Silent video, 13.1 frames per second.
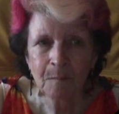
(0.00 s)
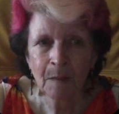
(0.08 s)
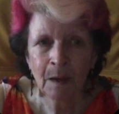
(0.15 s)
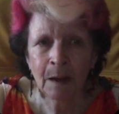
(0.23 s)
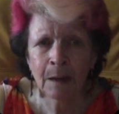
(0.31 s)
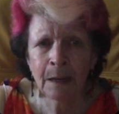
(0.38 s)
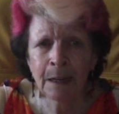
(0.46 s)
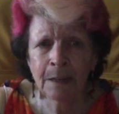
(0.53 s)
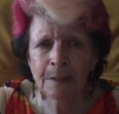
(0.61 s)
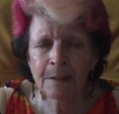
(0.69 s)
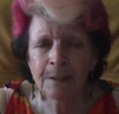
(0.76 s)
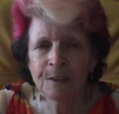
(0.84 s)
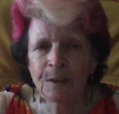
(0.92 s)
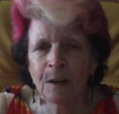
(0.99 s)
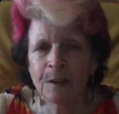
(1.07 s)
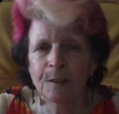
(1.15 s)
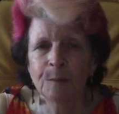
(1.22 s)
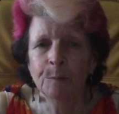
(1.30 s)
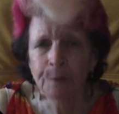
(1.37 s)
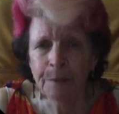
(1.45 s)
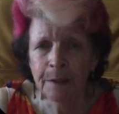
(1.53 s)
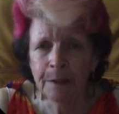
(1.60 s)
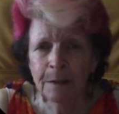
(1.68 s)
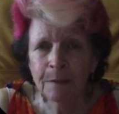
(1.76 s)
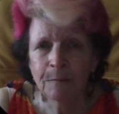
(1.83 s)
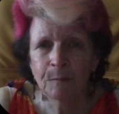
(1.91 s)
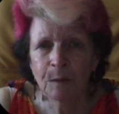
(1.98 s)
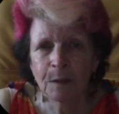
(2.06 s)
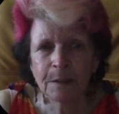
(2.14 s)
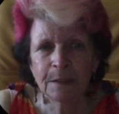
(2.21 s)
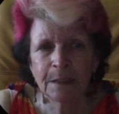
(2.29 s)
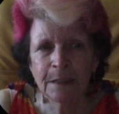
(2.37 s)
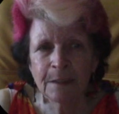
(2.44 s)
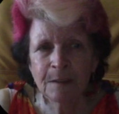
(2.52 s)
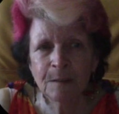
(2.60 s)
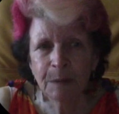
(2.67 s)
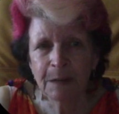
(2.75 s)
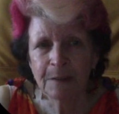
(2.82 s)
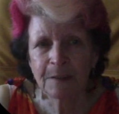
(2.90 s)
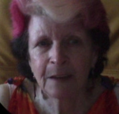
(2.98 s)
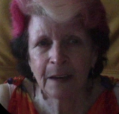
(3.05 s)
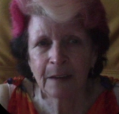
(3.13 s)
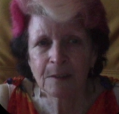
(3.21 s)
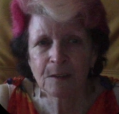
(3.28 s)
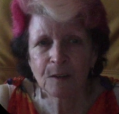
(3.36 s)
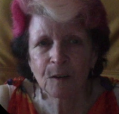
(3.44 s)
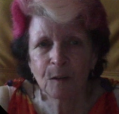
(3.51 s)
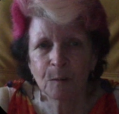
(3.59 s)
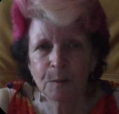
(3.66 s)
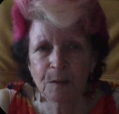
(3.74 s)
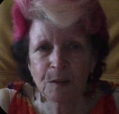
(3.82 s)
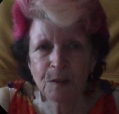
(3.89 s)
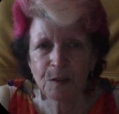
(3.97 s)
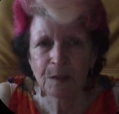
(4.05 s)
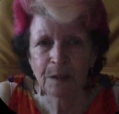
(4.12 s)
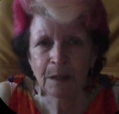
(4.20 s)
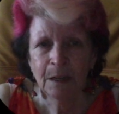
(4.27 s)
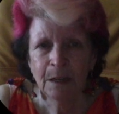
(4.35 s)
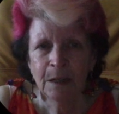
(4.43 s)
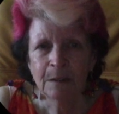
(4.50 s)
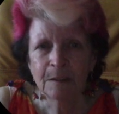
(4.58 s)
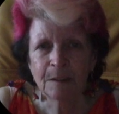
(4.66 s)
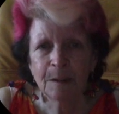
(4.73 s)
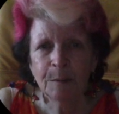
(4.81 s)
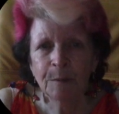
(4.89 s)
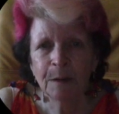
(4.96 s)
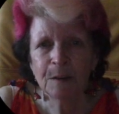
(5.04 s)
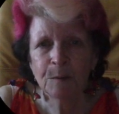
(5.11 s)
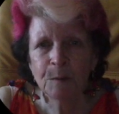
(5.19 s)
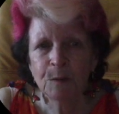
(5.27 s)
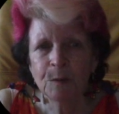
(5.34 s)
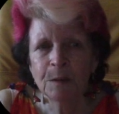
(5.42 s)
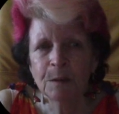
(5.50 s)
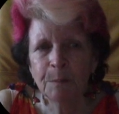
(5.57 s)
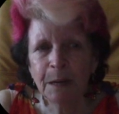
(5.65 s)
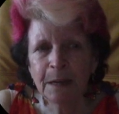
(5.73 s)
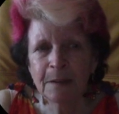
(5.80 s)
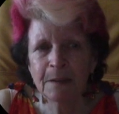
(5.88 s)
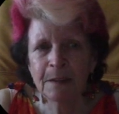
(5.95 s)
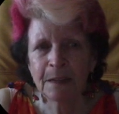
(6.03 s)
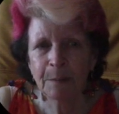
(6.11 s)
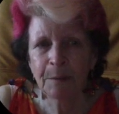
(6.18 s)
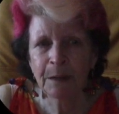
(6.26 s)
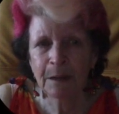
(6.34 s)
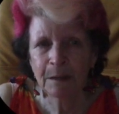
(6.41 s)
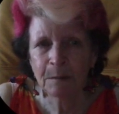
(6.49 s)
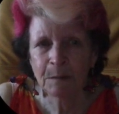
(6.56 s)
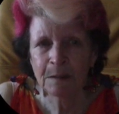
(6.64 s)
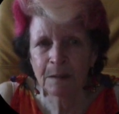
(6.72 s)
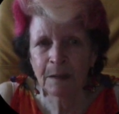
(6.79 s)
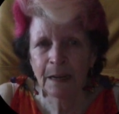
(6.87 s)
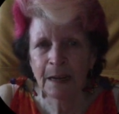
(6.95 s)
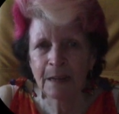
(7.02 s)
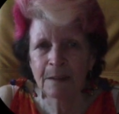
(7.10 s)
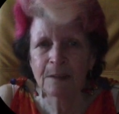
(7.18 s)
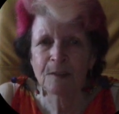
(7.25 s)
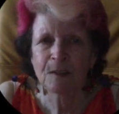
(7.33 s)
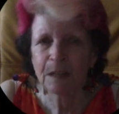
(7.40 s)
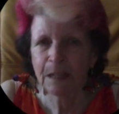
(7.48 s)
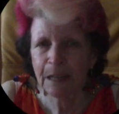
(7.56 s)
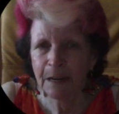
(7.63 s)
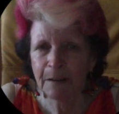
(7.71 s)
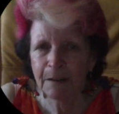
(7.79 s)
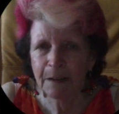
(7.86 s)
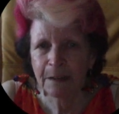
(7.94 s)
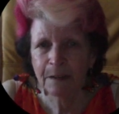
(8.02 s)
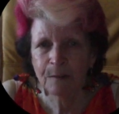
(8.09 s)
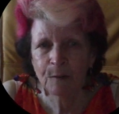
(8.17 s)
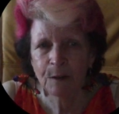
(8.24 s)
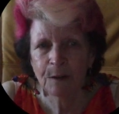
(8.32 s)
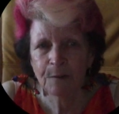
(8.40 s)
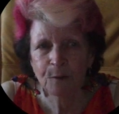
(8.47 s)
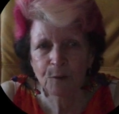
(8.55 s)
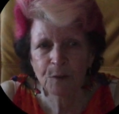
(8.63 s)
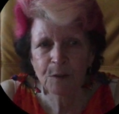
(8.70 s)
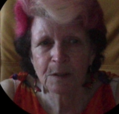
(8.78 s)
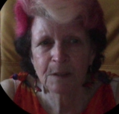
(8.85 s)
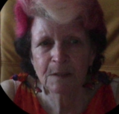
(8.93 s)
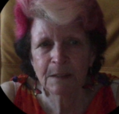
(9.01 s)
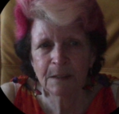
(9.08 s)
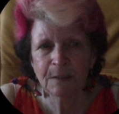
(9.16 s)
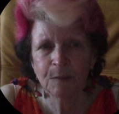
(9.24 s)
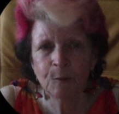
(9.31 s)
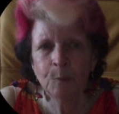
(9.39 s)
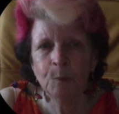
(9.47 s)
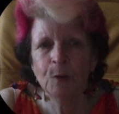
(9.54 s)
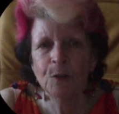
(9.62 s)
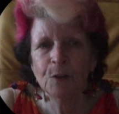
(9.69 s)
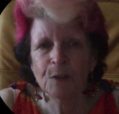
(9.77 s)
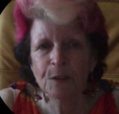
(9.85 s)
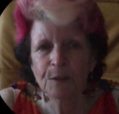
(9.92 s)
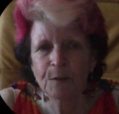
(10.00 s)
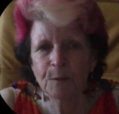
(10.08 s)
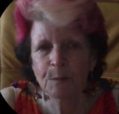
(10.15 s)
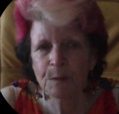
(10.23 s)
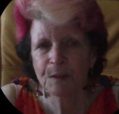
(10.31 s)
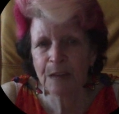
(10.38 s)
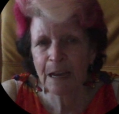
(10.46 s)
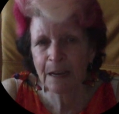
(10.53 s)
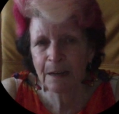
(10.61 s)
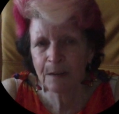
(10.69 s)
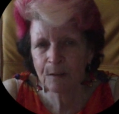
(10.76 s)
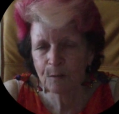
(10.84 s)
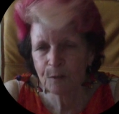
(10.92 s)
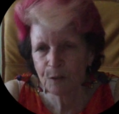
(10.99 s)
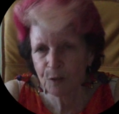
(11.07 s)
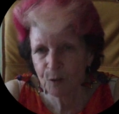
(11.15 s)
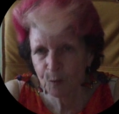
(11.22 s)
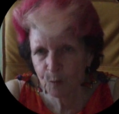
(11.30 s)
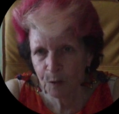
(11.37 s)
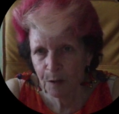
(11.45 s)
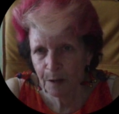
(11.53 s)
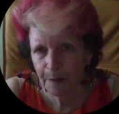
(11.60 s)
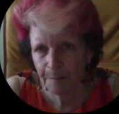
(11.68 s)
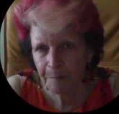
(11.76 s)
allows the design to breathe, while the denser base anchors the composition. The separation between the base and the upper elements enhances clarity and reinforces the sense of emergence from a sand or a shoreline.